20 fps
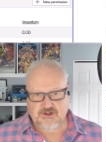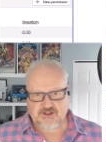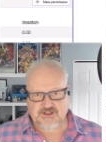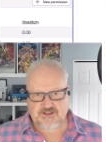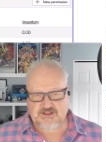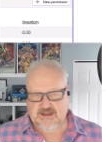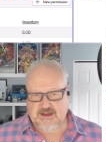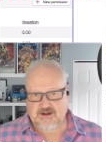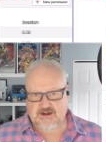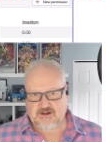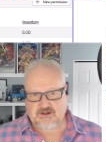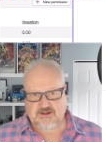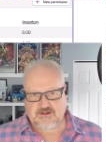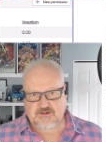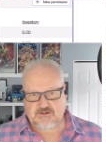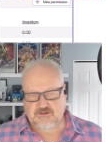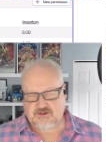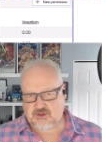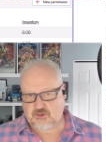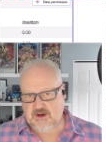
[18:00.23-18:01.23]
data
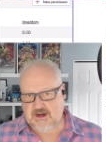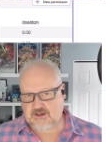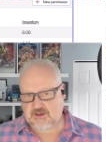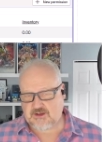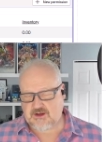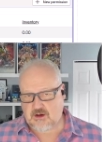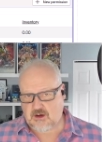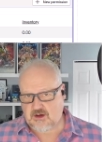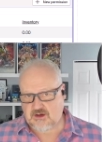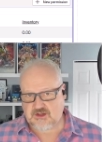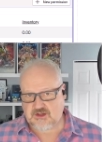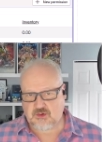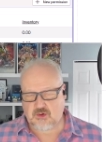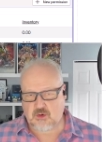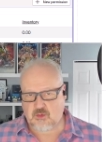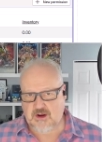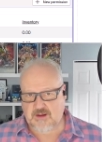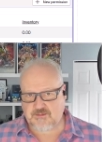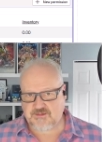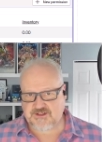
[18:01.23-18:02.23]
directly onto a
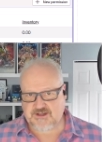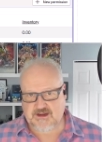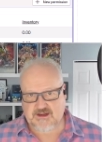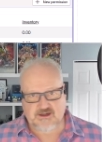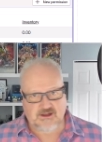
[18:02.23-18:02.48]
website